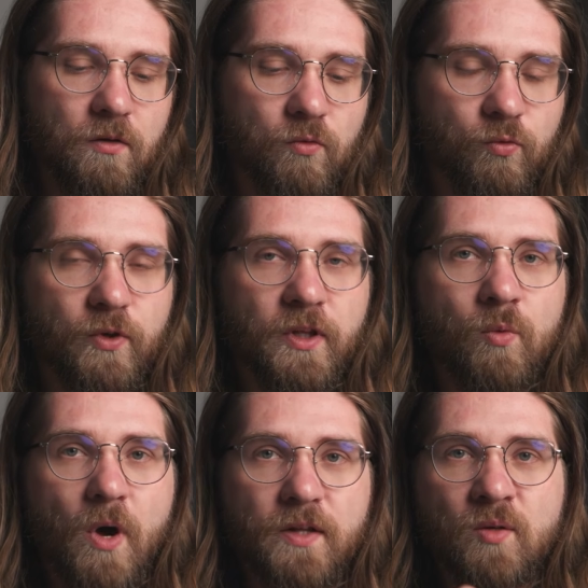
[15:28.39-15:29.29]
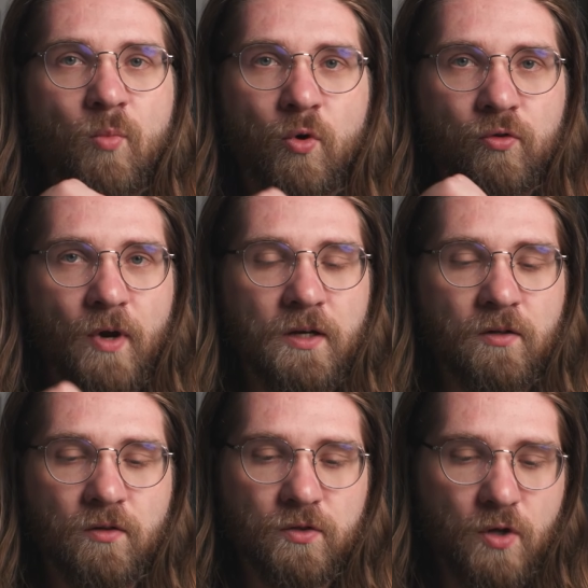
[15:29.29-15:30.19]
really wants a more
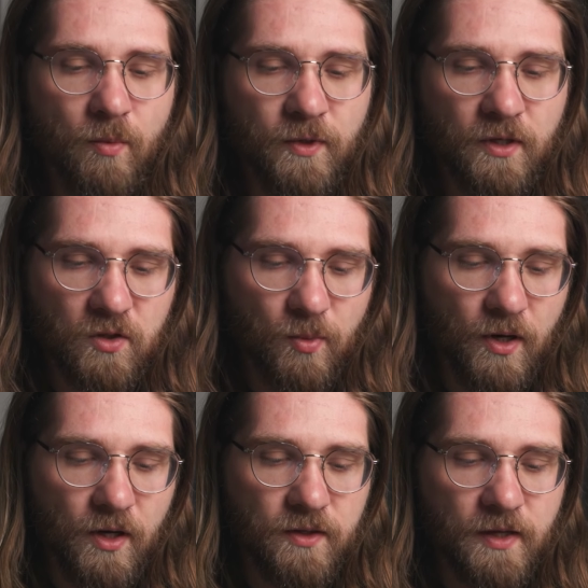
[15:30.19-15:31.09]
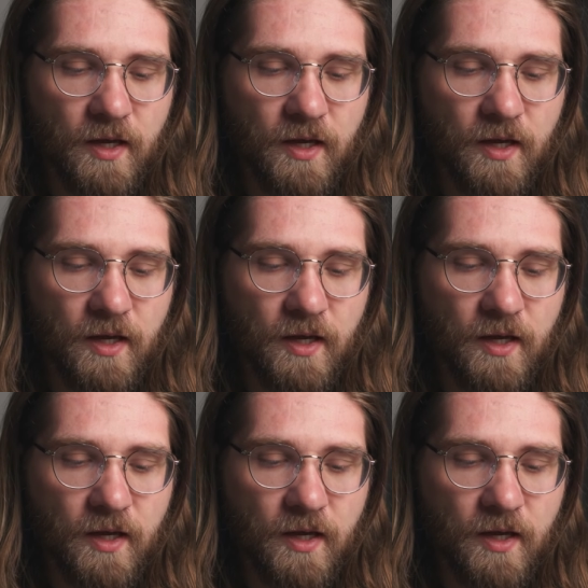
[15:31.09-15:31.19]
granular sculpting experience.